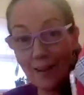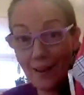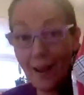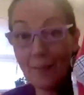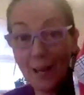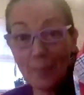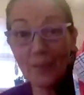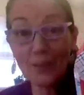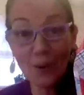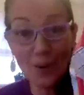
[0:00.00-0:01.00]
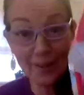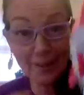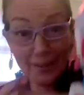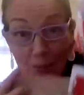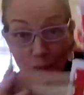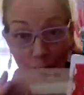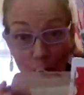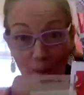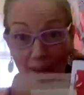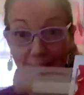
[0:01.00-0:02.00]
I might be talking to this
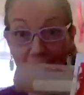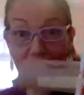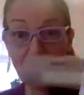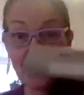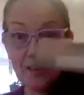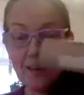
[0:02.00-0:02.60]
robot later.